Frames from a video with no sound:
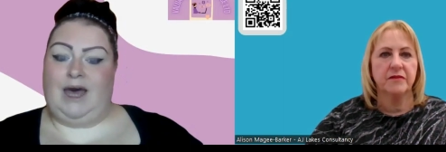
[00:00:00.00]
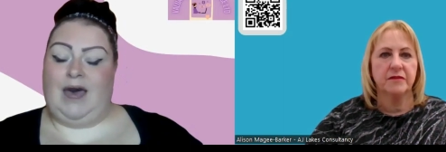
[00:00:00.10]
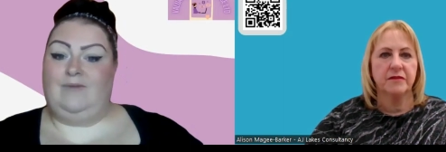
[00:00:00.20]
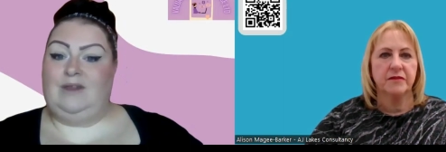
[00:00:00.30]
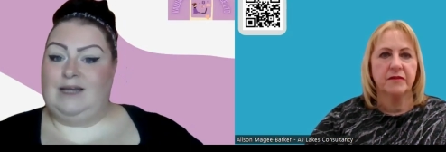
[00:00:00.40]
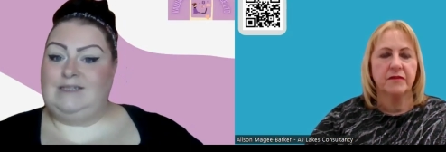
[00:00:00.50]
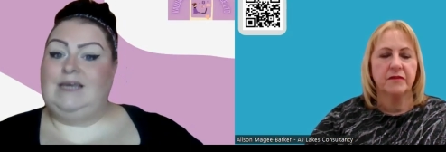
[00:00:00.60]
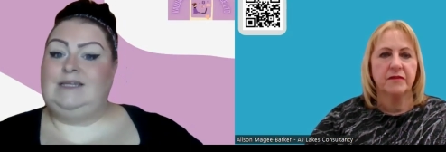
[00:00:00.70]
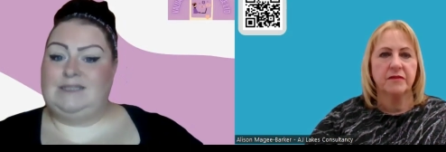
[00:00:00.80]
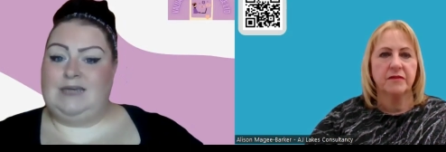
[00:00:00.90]
Speaker 1: are having that
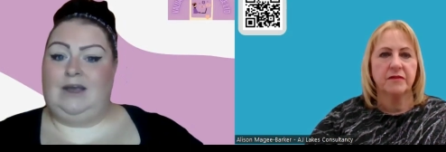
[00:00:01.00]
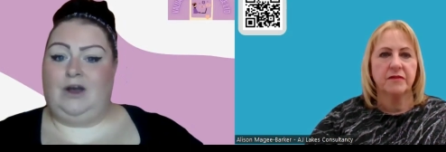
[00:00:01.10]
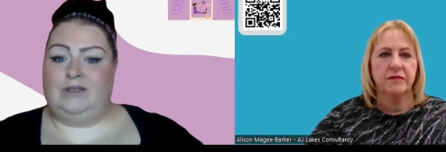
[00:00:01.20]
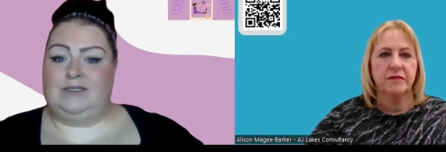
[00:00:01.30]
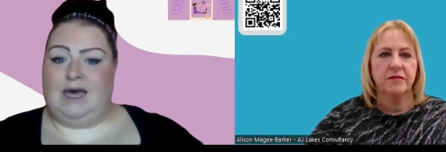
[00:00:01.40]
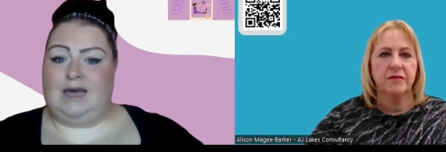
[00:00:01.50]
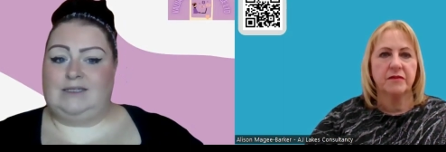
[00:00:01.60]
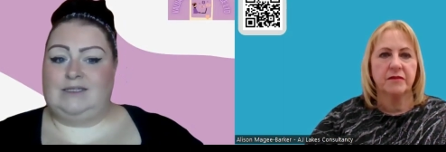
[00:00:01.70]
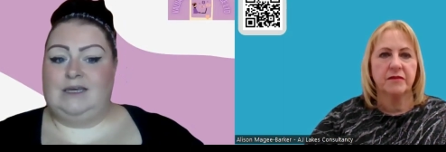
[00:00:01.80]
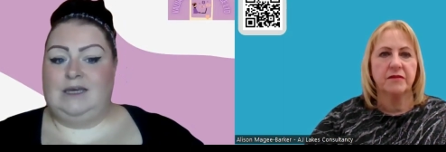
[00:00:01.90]
day-to-day contact
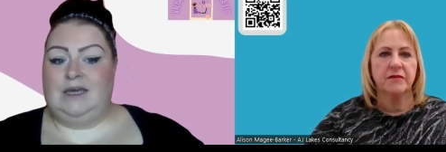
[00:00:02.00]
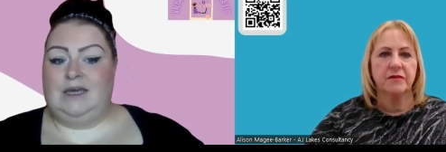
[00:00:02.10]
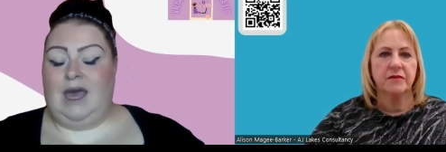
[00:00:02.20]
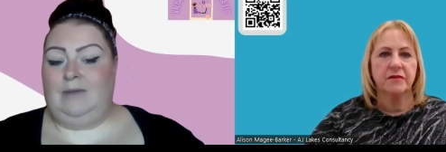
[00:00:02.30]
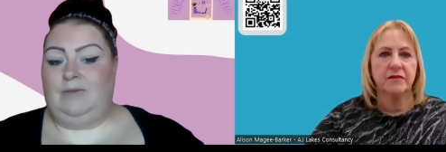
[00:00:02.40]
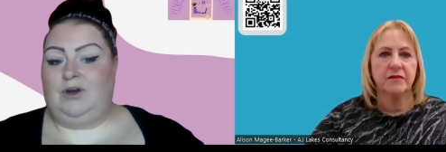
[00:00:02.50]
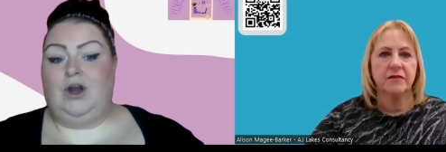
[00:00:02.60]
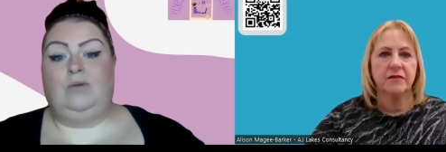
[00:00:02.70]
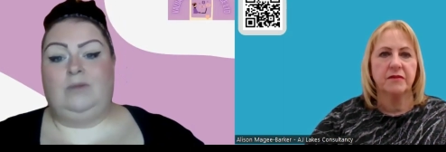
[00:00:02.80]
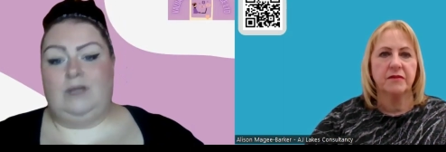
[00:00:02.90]
um, can
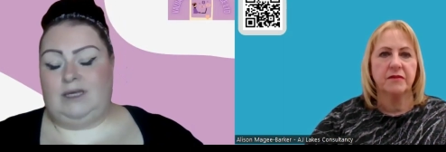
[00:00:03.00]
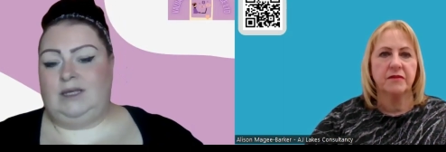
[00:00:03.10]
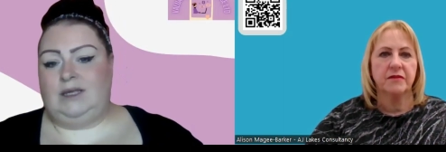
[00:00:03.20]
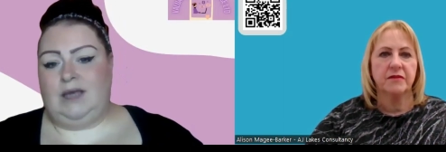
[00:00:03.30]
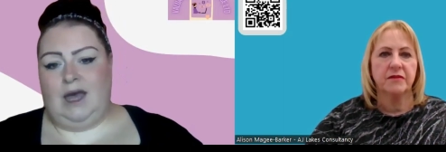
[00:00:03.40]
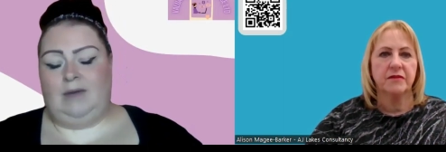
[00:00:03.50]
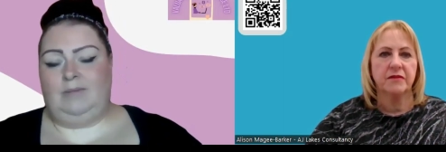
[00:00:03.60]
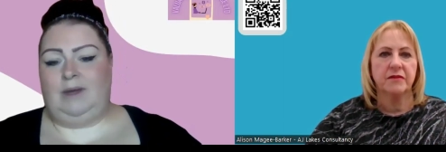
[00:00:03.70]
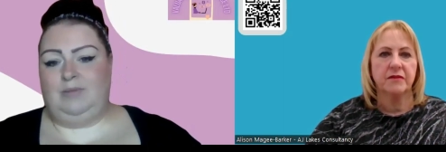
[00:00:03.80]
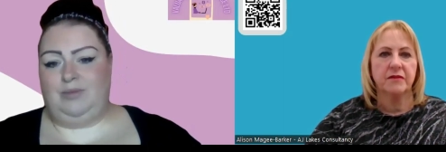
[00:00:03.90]
only
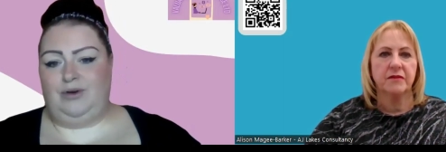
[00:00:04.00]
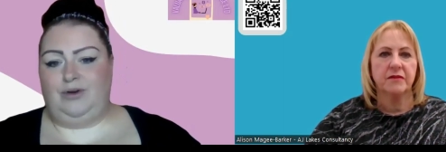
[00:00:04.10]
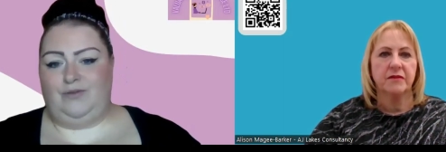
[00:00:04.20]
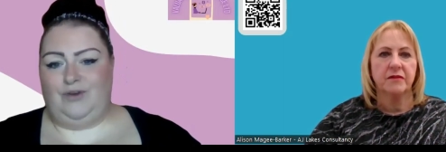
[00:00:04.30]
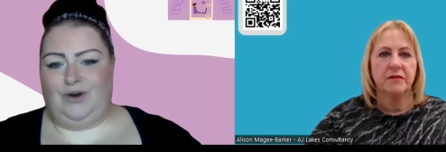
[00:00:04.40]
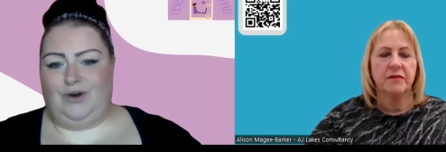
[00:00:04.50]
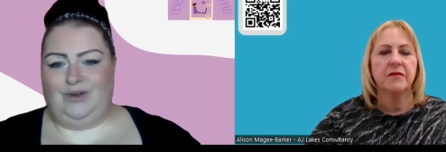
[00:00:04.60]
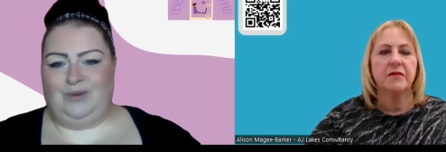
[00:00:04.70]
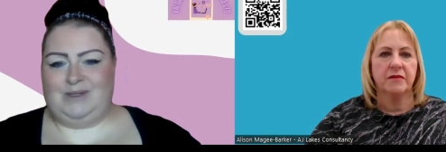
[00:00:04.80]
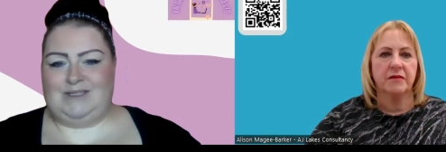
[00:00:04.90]
um, improve your
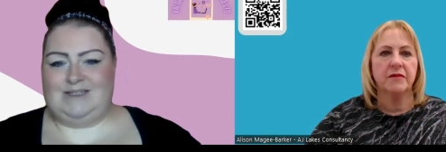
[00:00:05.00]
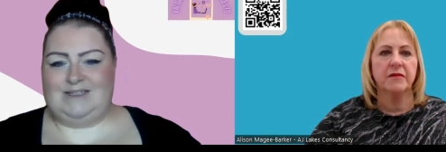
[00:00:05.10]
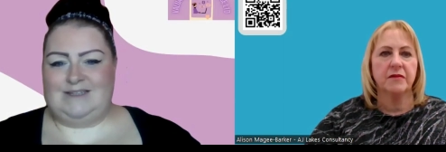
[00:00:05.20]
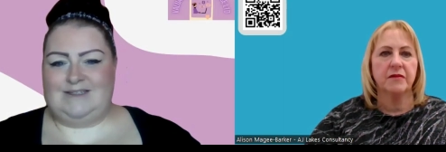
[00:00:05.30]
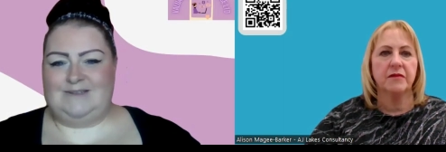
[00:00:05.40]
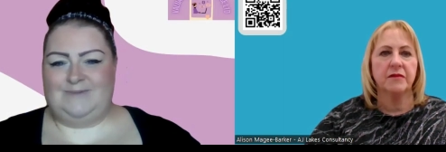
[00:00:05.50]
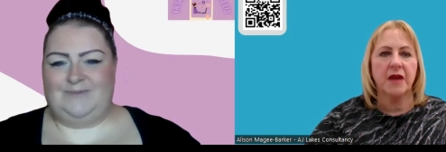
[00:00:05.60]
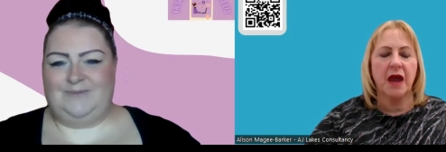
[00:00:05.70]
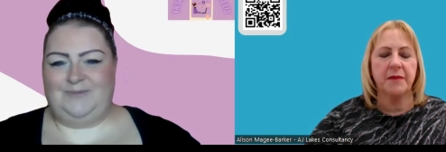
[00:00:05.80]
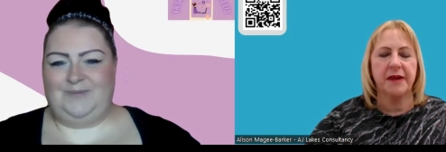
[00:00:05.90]
your businesses
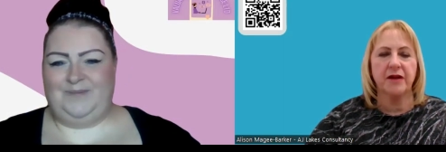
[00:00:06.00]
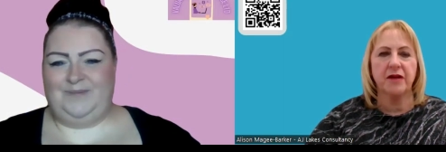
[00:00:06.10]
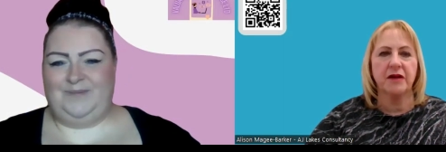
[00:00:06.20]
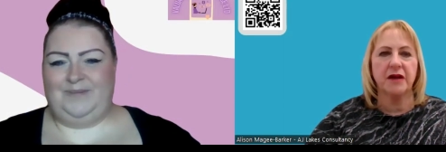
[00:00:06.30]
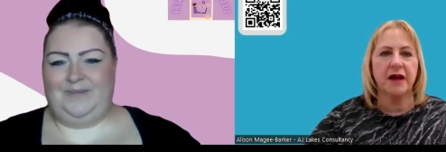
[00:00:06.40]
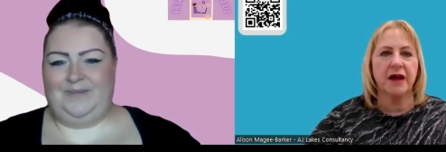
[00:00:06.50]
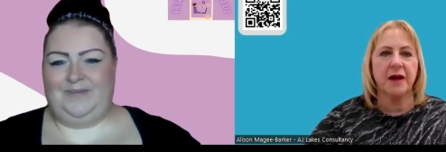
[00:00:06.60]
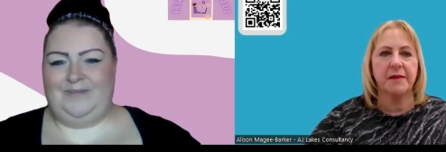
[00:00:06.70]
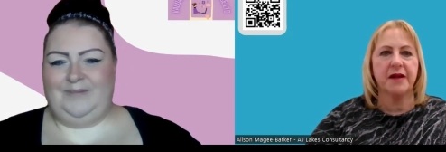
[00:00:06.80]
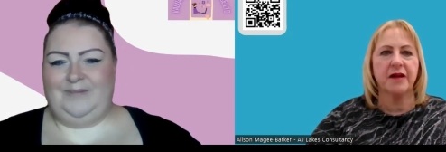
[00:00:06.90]
Speaker 2: Absolutely,
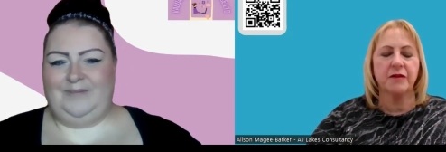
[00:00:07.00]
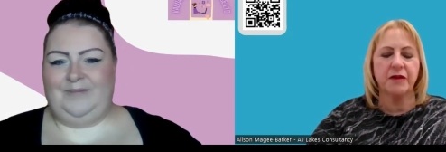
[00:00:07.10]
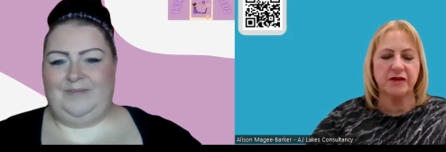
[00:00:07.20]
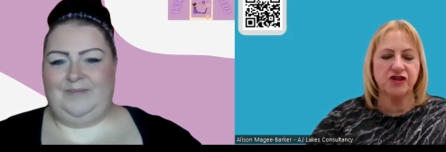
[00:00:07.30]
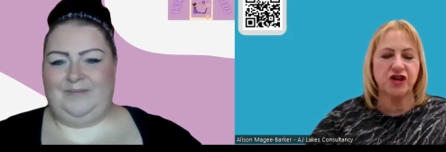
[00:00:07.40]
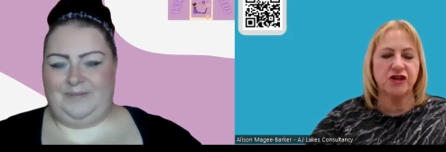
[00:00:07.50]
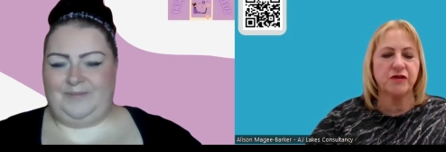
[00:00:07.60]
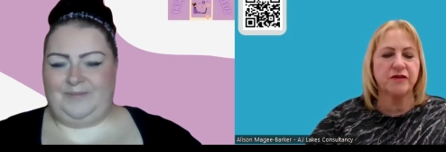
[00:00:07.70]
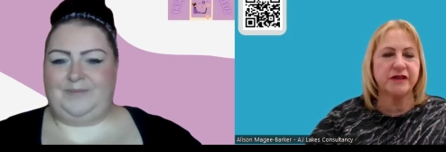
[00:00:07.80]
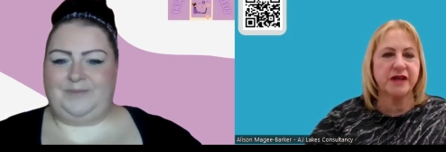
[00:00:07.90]
absolutely, without a
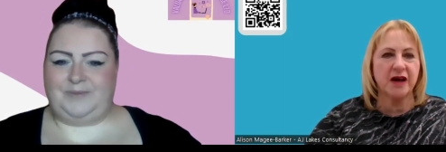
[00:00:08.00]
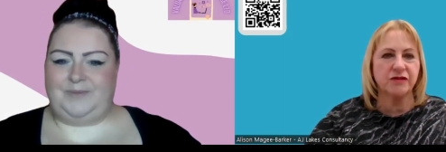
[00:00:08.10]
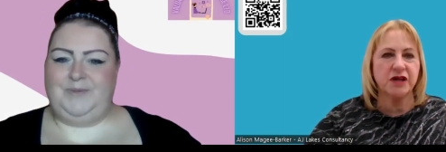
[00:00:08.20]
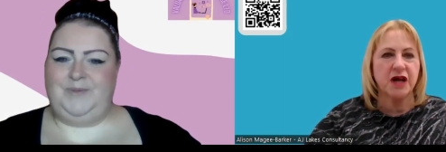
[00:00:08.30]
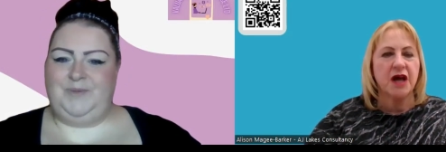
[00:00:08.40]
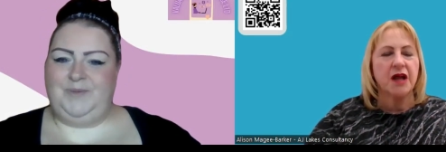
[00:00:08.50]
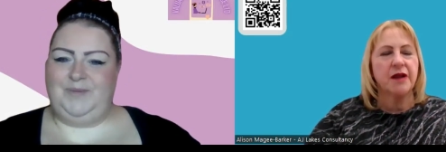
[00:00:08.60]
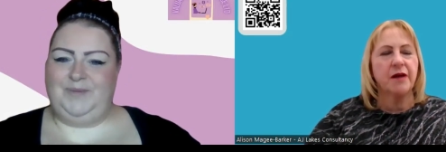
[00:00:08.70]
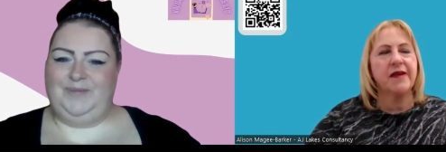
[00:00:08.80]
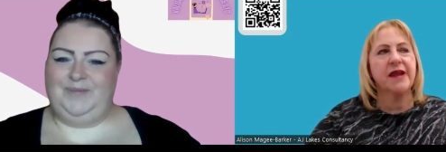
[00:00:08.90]
shadow of a doubt.
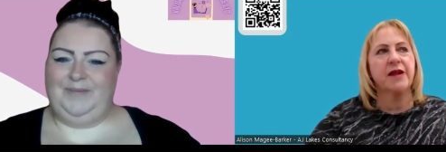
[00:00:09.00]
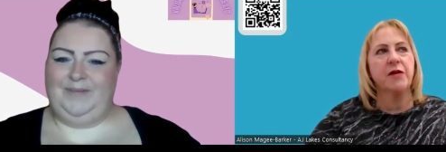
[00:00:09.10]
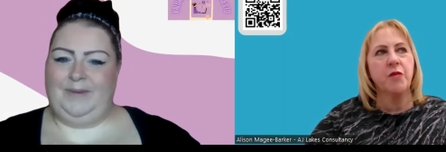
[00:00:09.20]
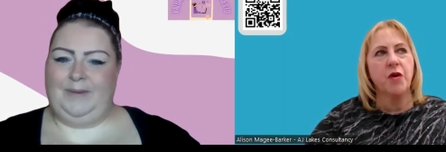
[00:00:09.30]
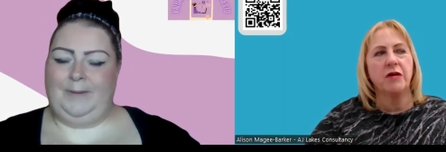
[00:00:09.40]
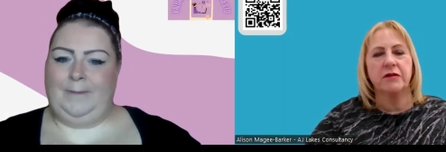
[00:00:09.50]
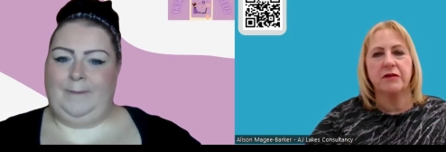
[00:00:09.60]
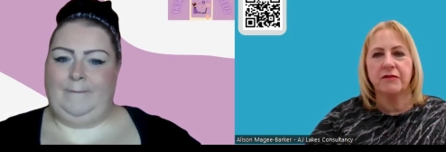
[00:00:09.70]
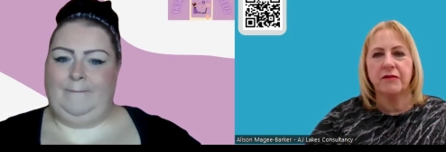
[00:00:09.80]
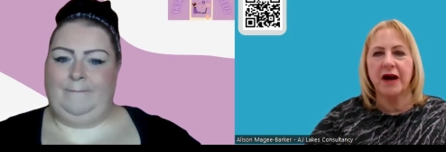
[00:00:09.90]
So, if
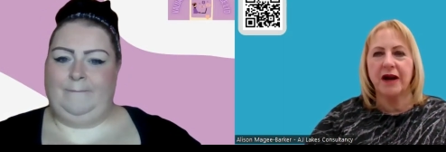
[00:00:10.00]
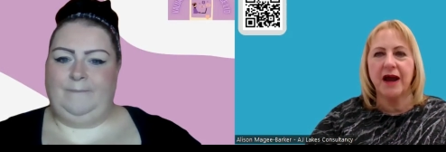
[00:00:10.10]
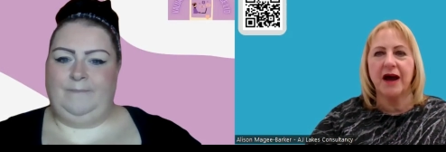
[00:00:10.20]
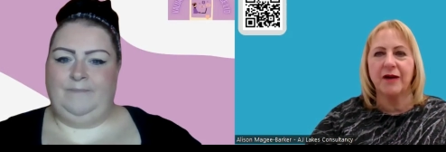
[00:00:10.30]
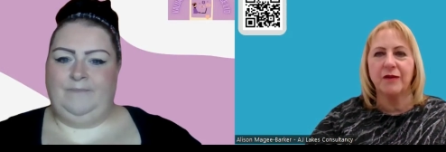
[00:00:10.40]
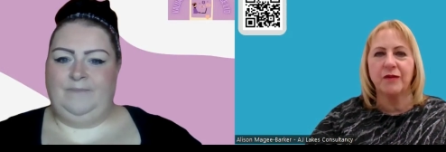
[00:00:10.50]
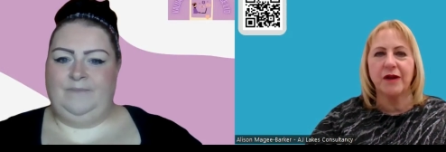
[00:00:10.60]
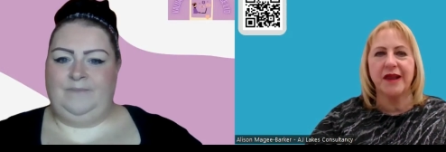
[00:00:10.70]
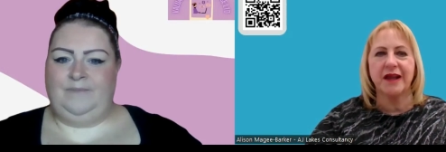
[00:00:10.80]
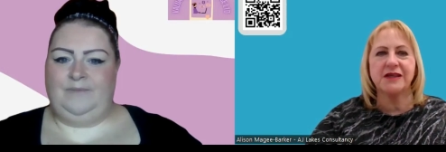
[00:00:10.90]
someone right now
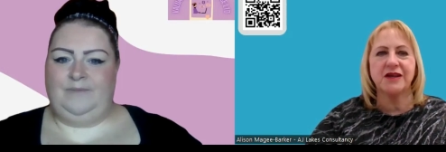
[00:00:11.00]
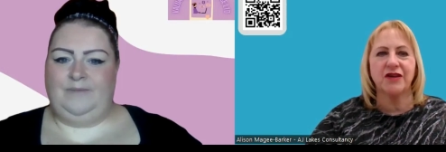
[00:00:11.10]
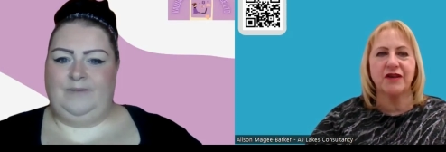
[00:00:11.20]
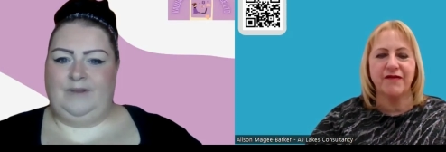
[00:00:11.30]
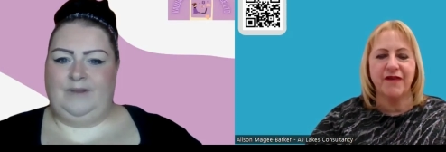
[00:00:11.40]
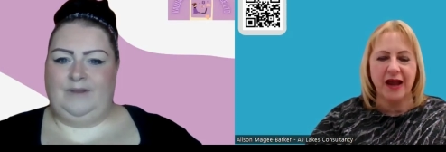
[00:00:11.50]
was sitting on the